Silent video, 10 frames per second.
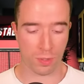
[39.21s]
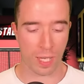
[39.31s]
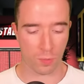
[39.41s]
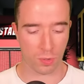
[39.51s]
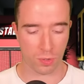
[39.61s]

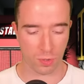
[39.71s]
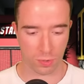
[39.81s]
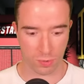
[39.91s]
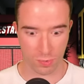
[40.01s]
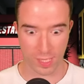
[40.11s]
That was
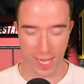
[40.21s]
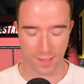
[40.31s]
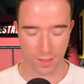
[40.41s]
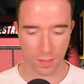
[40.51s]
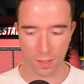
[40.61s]
just
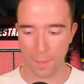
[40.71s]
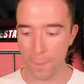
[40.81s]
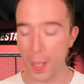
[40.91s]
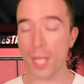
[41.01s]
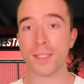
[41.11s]
dead.
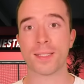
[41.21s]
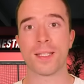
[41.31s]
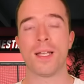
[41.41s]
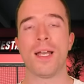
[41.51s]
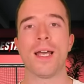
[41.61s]
But
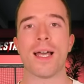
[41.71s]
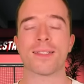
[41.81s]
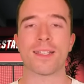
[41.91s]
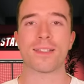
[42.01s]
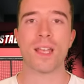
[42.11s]

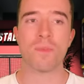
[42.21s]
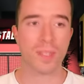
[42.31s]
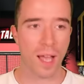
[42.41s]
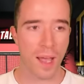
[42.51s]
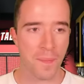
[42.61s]
at the same
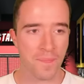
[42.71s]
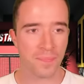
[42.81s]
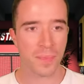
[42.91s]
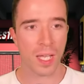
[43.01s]
time,